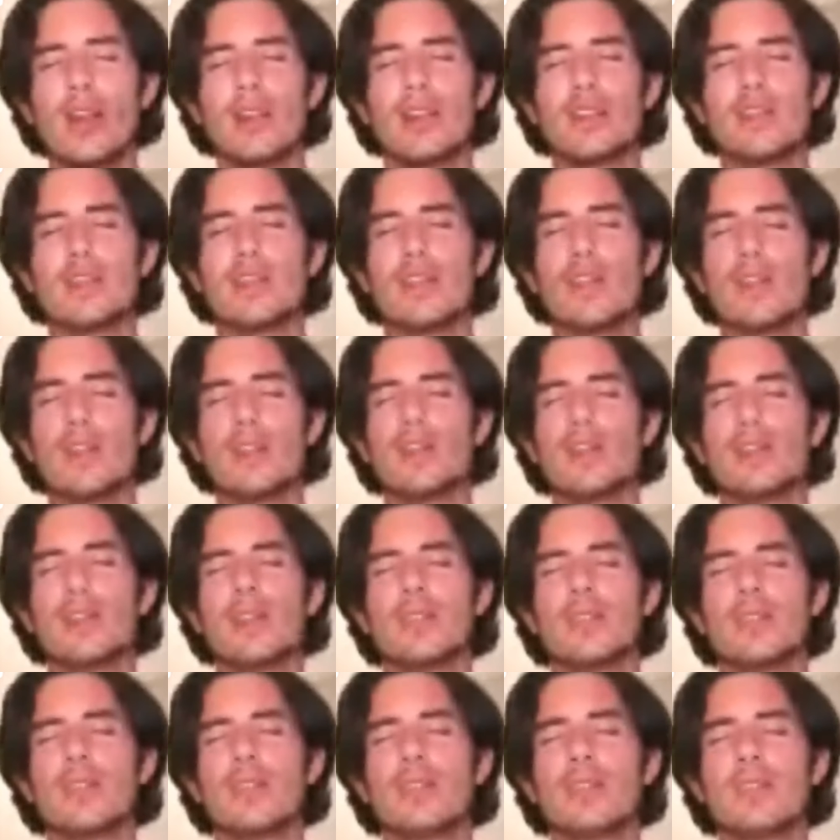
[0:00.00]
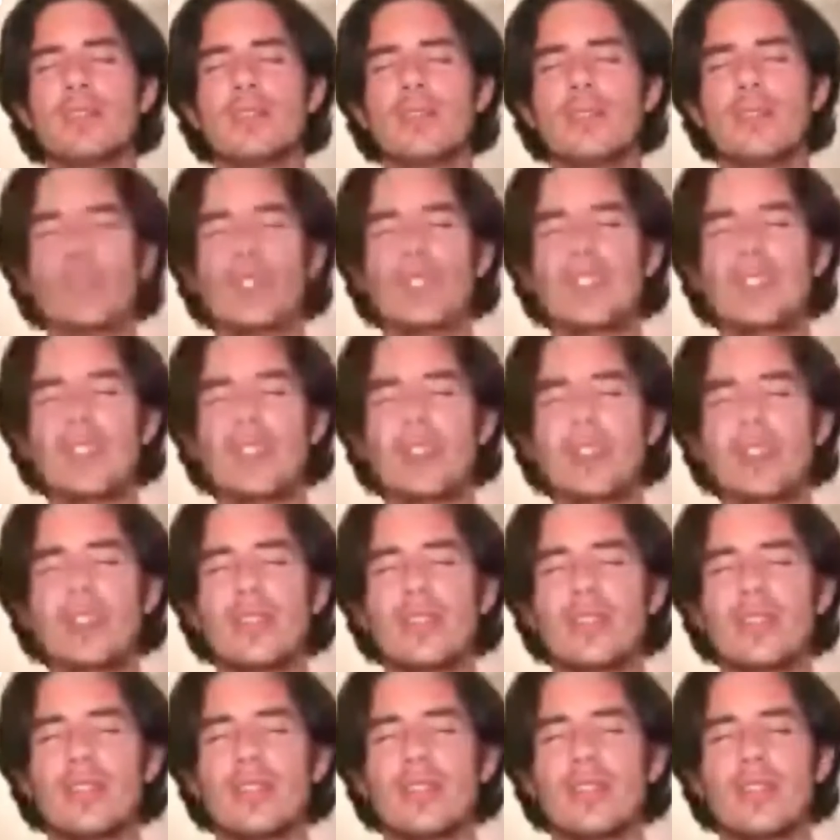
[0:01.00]

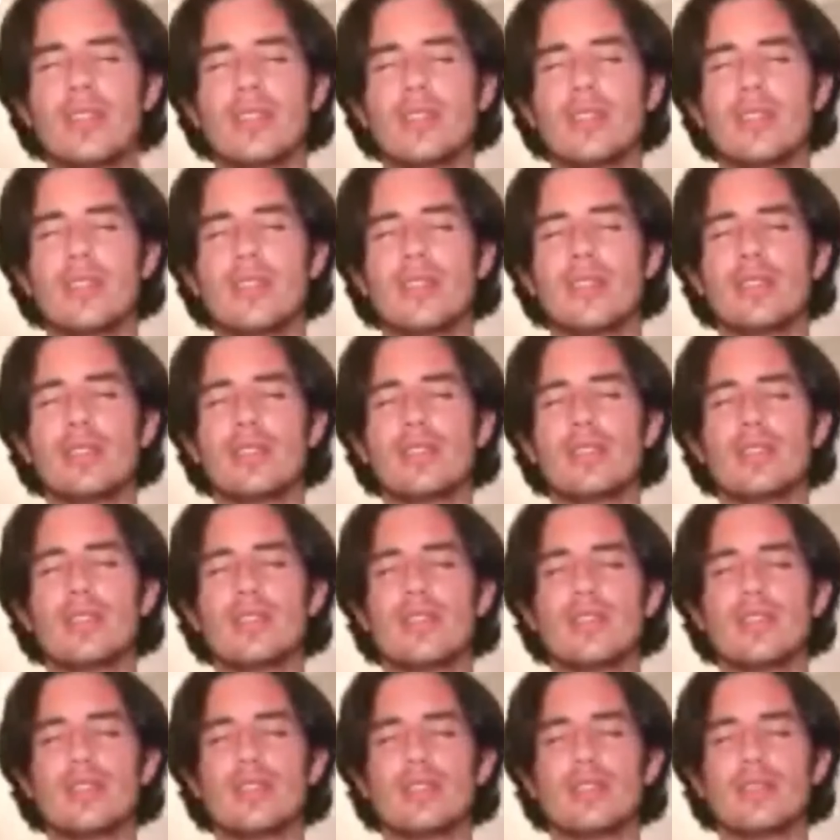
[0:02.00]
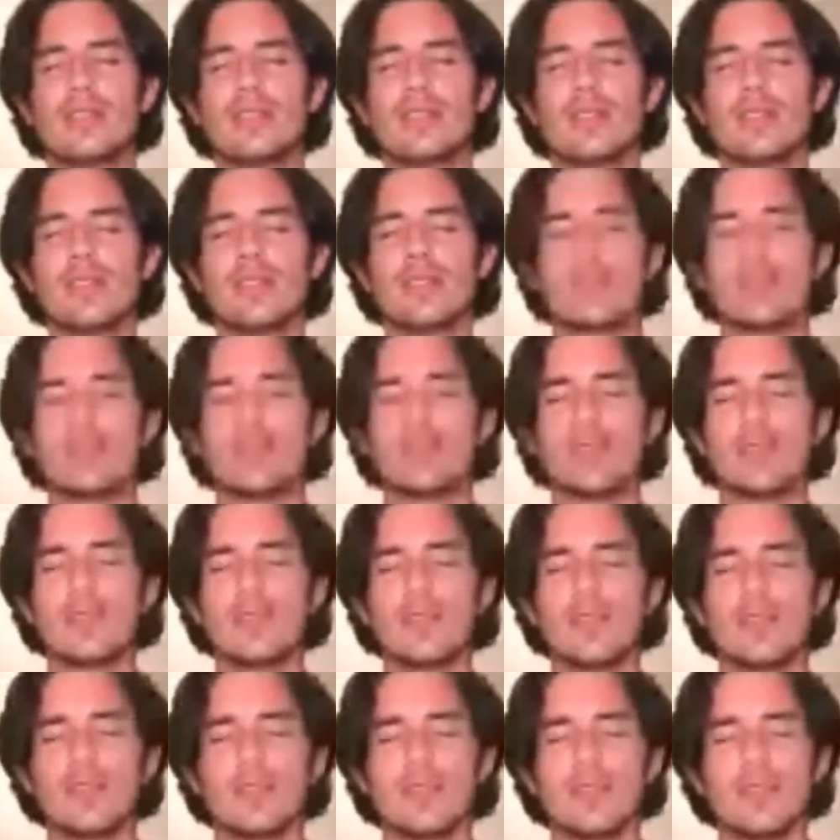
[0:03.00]

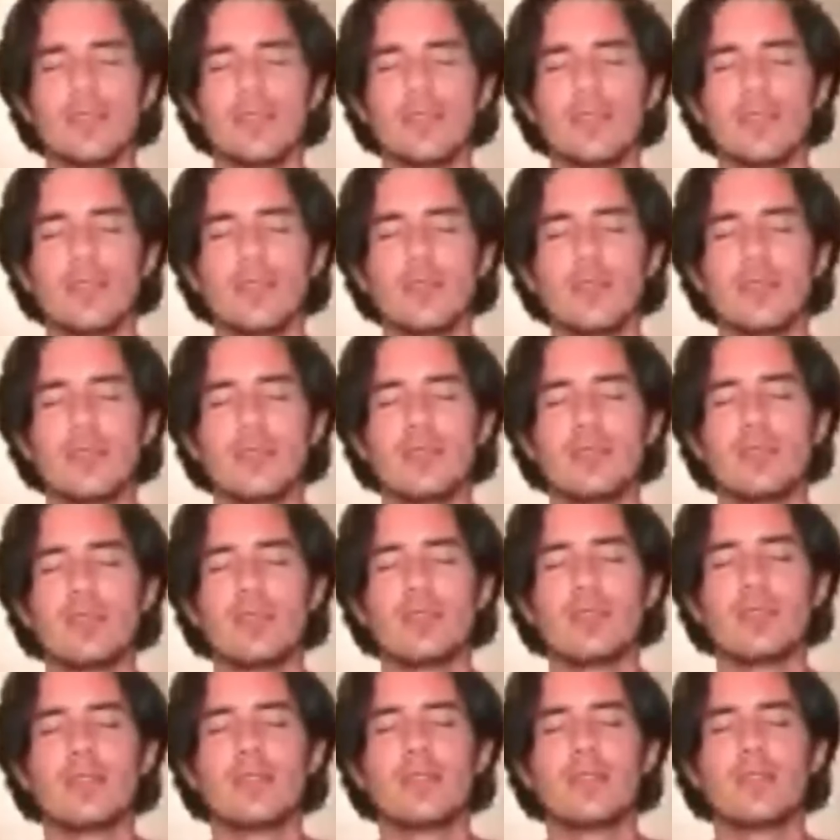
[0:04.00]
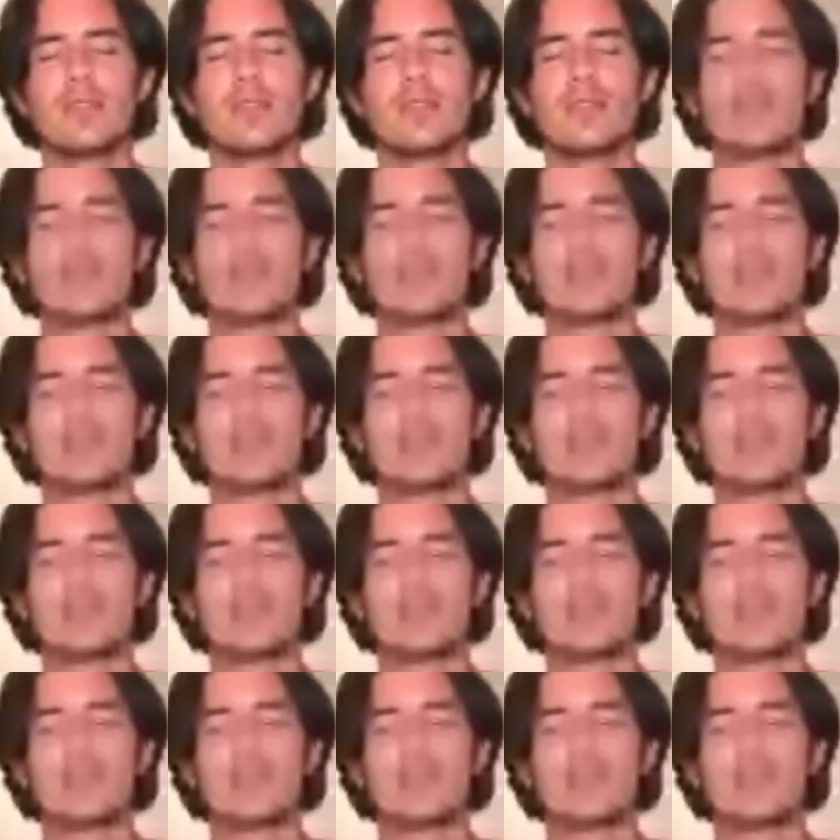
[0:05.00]
[no speech]